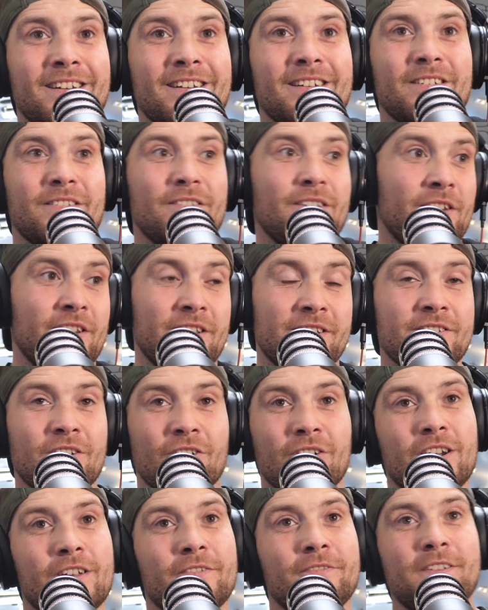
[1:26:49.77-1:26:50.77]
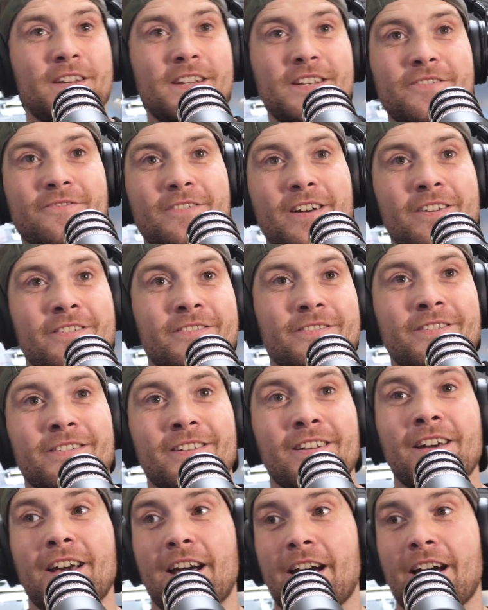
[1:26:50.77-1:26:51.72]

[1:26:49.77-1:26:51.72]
and it's not going to feed your own.